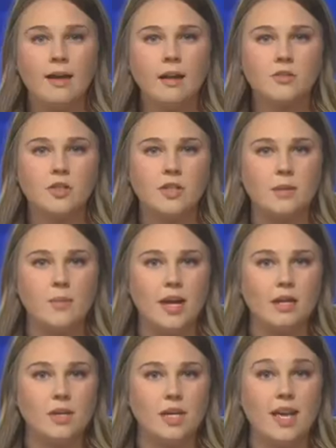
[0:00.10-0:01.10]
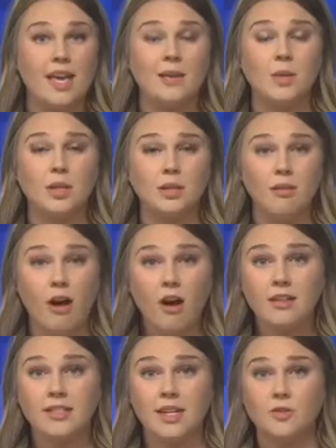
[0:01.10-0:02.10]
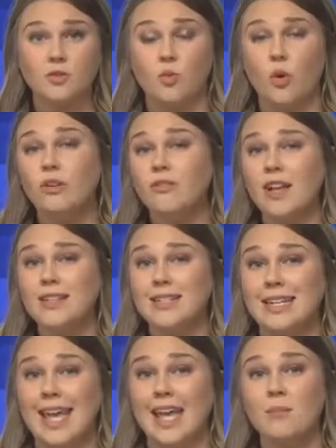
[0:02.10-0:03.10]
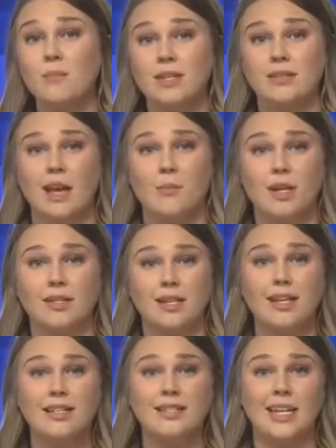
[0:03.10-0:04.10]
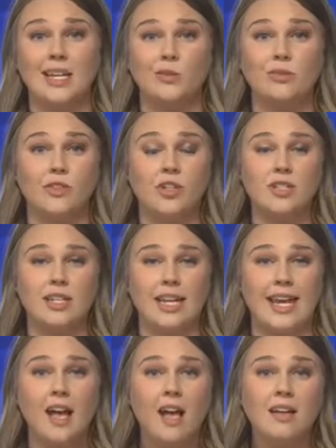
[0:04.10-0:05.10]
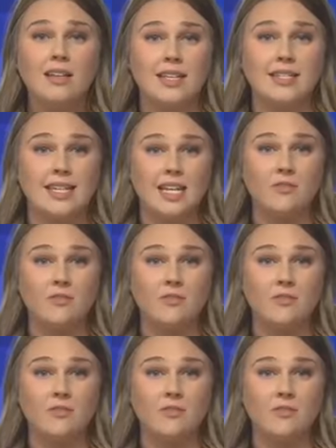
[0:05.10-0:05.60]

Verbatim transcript: An elderly man became lost and drove onto campus at Montana State University this